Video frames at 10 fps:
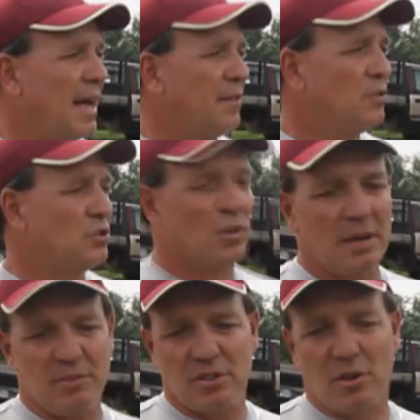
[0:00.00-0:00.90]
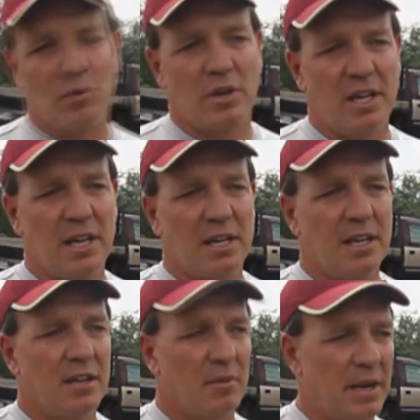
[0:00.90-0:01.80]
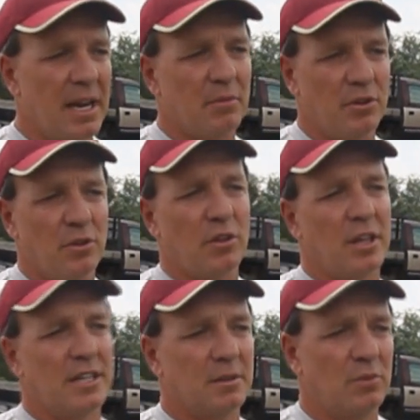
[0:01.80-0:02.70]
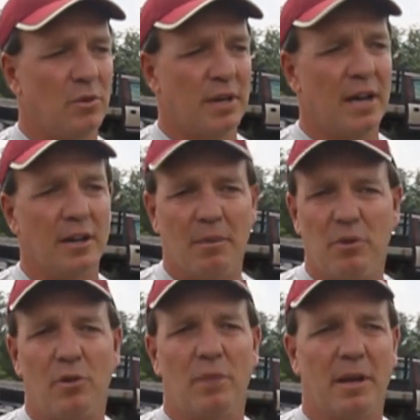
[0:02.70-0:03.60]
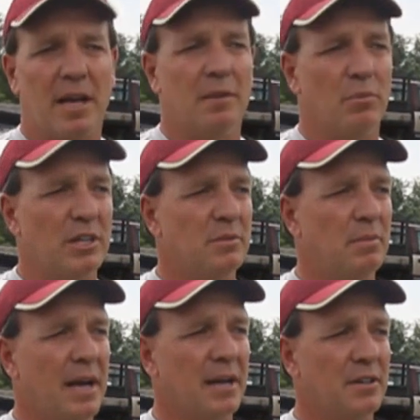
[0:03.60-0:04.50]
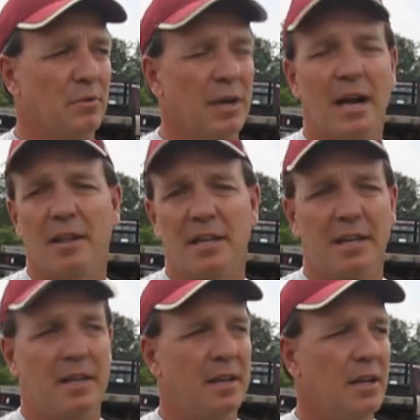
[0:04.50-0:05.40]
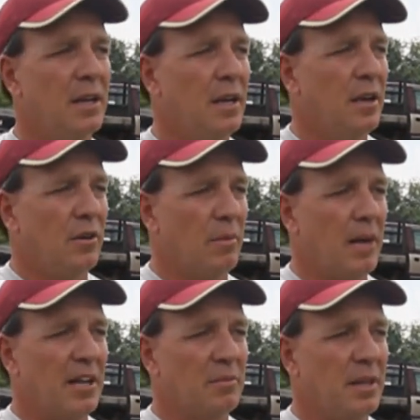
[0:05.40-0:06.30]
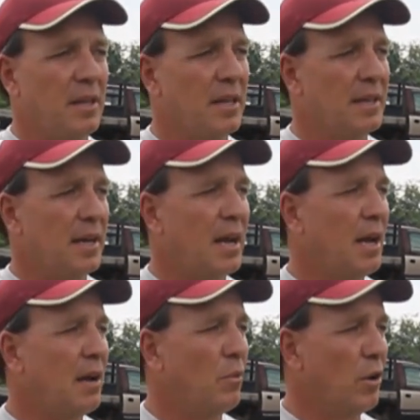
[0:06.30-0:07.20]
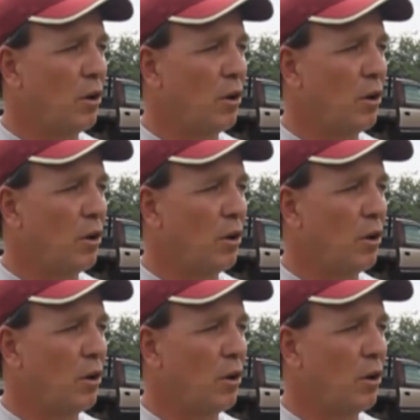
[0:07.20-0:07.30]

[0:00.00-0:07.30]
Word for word: had those dreams as a little kid, being able to do the things I'm doing now, and I'm doing them, it kind of brings me back to reality and reminds me that uh, what